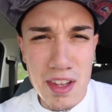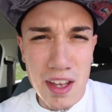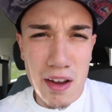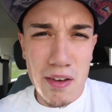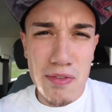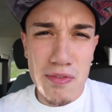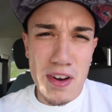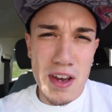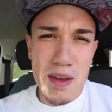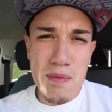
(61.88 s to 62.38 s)
like a
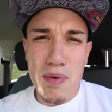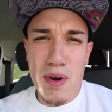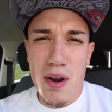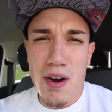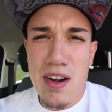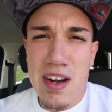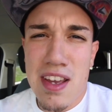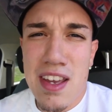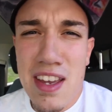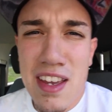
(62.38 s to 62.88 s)
fight
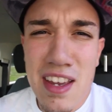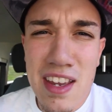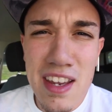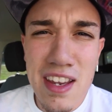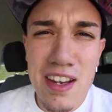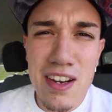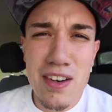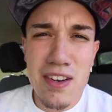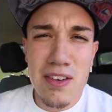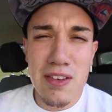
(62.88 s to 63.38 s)
party
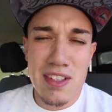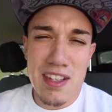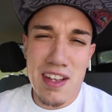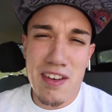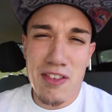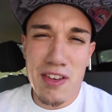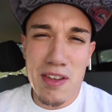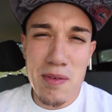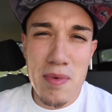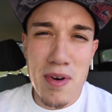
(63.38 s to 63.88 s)
here, or not
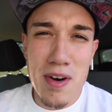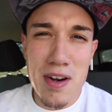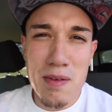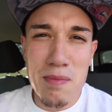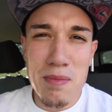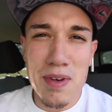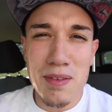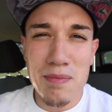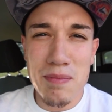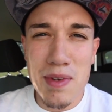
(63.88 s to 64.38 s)
really party,
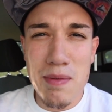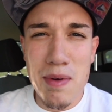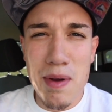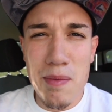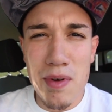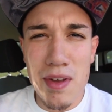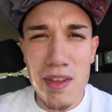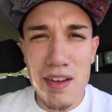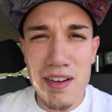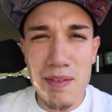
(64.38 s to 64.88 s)
but me, my
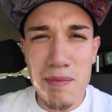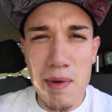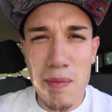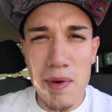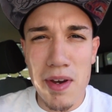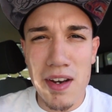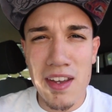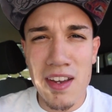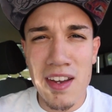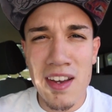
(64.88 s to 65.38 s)
brother, and my
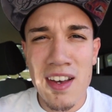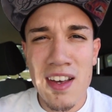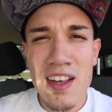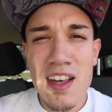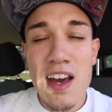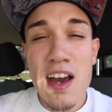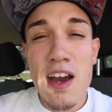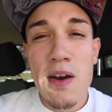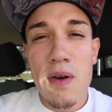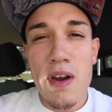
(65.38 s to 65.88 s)
buddy.
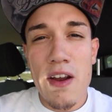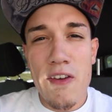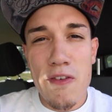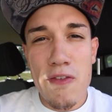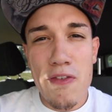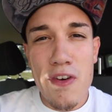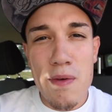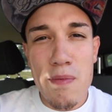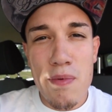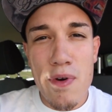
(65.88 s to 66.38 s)
We're having a
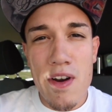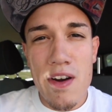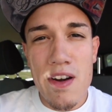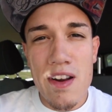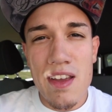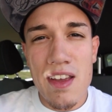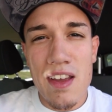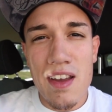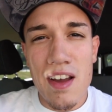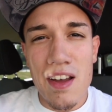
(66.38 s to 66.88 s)
fight
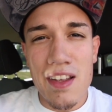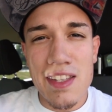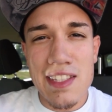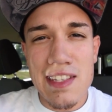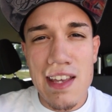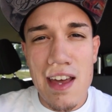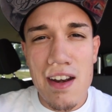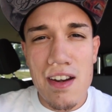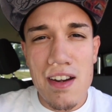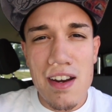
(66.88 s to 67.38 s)
party on
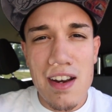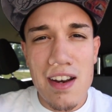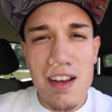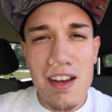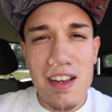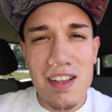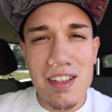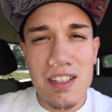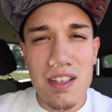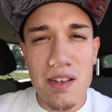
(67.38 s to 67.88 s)
Saturday
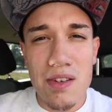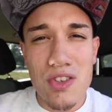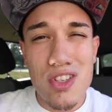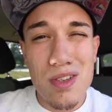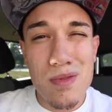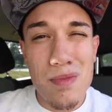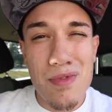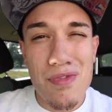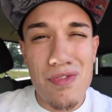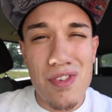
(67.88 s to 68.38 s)
night, so it
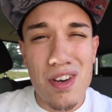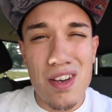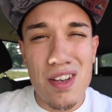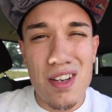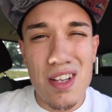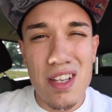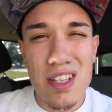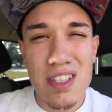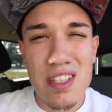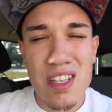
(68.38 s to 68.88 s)
should be
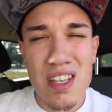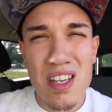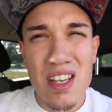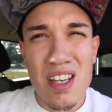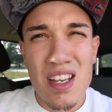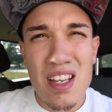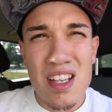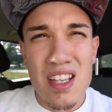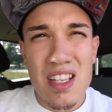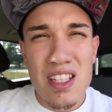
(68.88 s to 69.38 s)
fun.
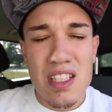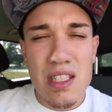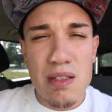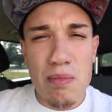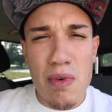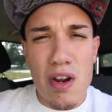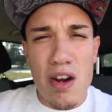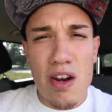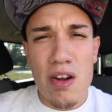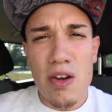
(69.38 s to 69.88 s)

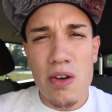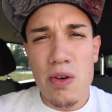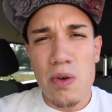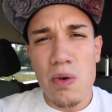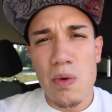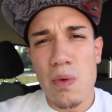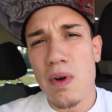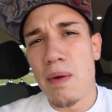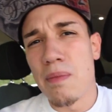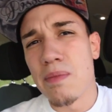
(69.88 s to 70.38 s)

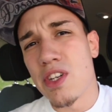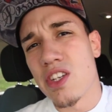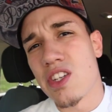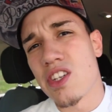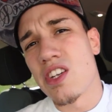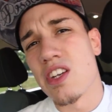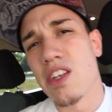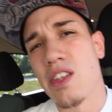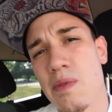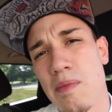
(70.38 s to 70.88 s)
Tomorrow, I'm just
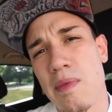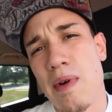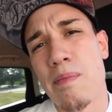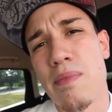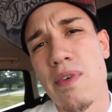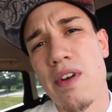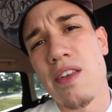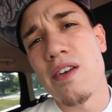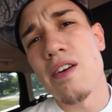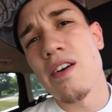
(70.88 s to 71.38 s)
chilling with my
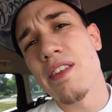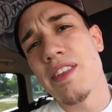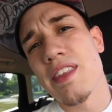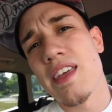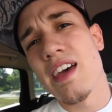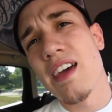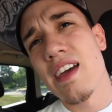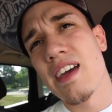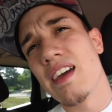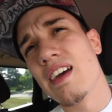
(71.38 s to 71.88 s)
brother all
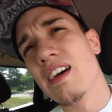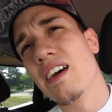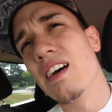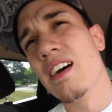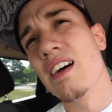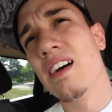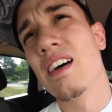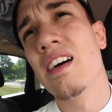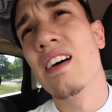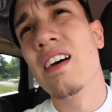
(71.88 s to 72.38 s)
day.
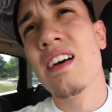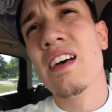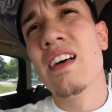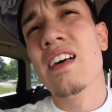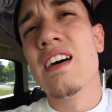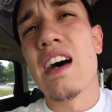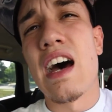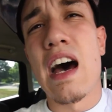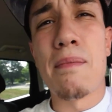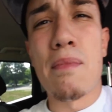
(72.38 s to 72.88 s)

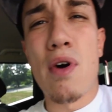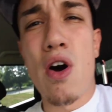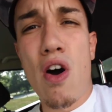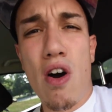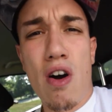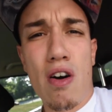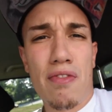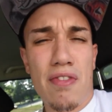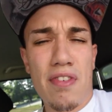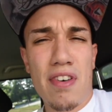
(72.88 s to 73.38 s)
I'm
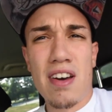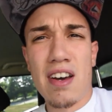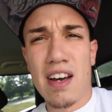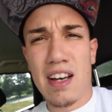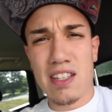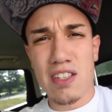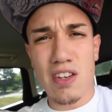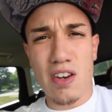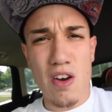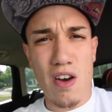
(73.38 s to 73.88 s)
off. I
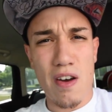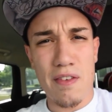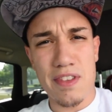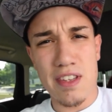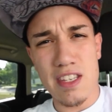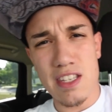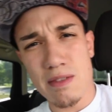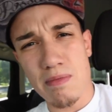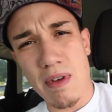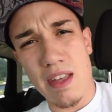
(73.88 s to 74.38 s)
took off
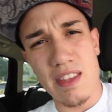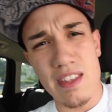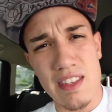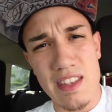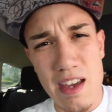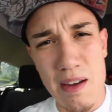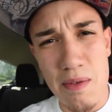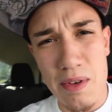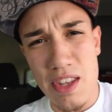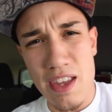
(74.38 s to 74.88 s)
to spend the
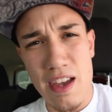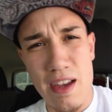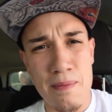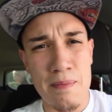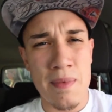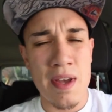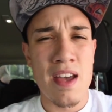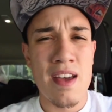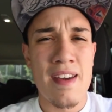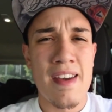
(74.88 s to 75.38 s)
day with
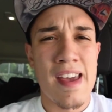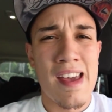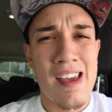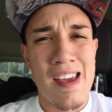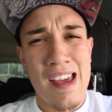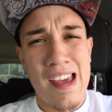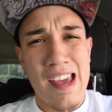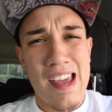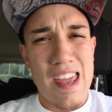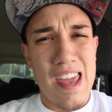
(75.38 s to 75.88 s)
him.
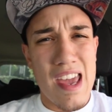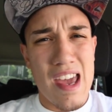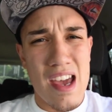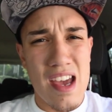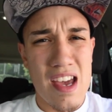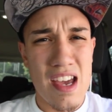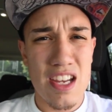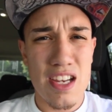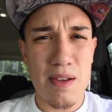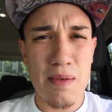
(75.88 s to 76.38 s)
Yeah,
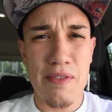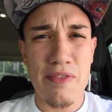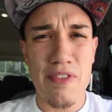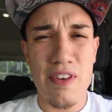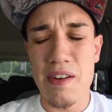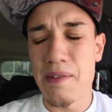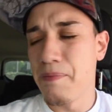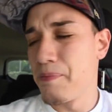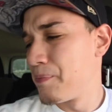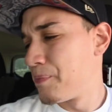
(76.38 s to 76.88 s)
should be
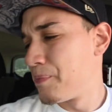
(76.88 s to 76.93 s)
fun.